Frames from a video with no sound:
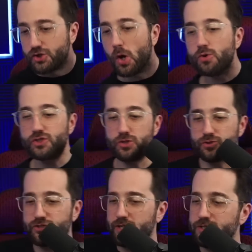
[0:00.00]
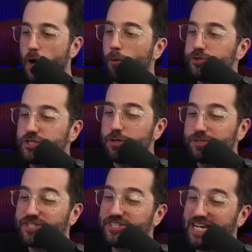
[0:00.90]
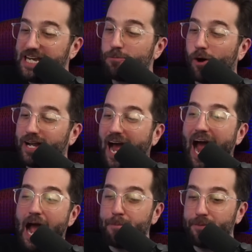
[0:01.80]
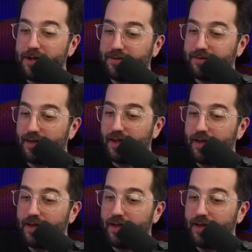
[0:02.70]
Don't you see what happened?